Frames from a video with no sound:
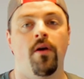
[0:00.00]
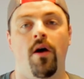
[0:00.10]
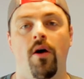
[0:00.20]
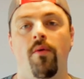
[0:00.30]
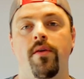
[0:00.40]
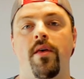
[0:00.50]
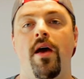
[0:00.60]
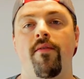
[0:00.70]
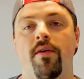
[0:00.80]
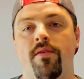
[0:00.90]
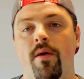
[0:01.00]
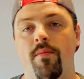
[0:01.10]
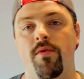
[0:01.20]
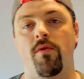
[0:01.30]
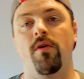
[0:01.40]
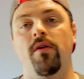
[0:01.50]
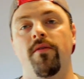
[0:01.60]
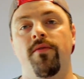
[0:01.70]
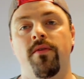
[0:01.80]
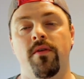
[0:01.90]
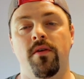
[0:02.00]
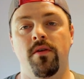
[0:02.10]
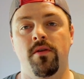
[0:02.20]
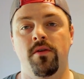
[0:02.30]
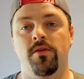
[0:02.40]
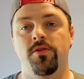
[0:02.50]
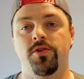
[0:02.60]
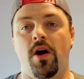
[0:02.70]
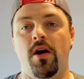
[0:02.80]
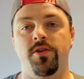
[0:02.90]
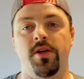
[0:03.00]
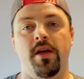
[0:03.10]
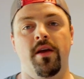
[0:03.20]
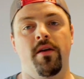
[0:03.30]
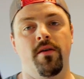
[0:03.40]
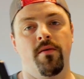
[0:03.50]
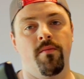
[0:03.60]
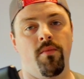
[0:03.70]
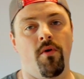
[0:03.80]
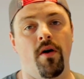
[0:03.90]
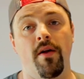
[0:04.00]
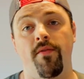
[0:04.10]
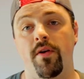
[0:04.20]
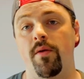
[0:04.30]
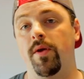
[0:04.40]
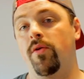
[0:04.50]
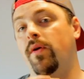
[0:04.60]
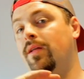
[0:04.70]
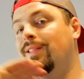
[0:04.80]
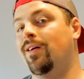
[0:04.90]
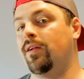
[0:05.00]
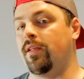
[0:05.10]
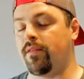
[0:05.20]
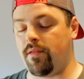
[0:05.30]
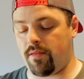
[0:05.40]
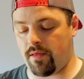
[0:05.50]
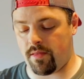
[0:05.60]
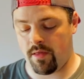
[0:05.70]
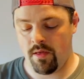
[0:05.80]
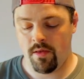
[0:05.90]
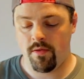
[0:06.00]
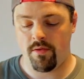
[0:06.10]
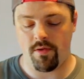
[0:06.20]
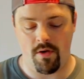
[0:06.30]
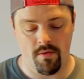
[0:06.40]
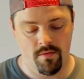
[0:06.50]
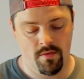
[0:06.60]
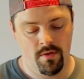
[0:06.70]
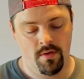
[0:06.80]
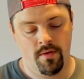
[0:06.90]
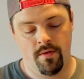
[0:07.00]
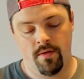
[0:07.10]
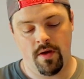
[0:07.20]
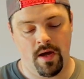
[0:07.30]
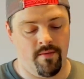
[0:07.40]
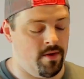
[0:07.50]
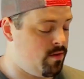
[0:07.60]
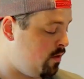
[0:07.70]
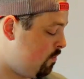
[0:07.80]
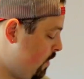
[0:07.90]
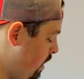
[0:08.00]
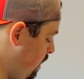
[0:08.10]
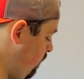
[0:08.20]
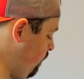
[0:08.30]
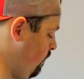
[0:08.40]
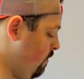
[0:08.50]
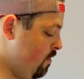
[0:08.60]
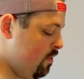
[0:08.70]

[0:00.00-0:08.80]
always having some sort of charging port if you're going to be going long distances. So obviously we have